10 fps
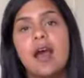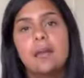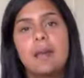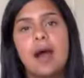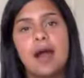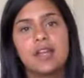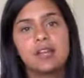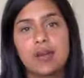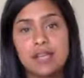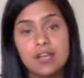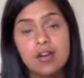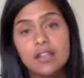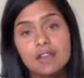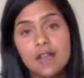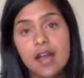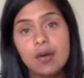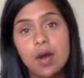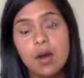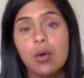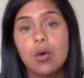by grating
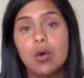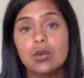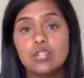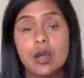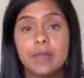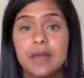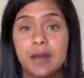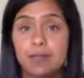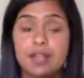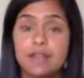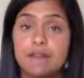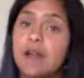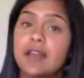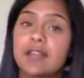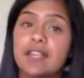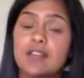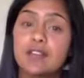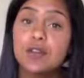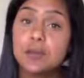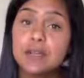cauliflower or chopping it up really finely in your
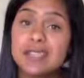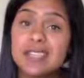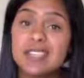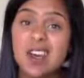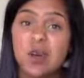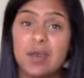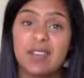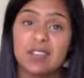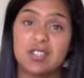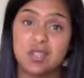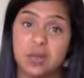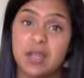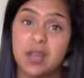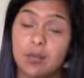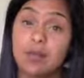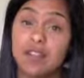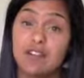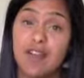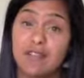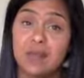food processor, or even chopping it up really
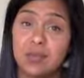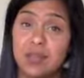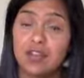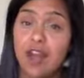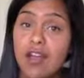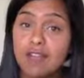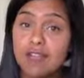finely with a knife